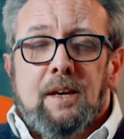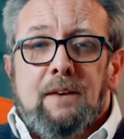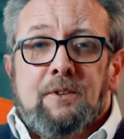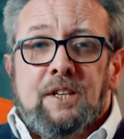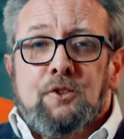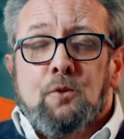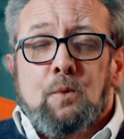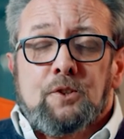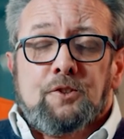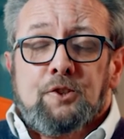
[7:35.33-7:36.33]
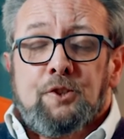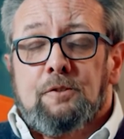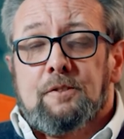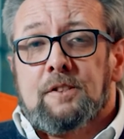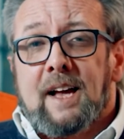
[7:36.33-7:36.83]
If a teacher wants the
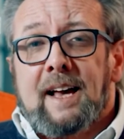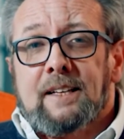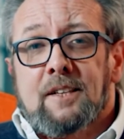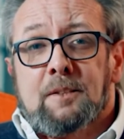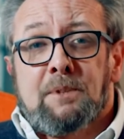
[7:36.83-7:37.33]
children to access a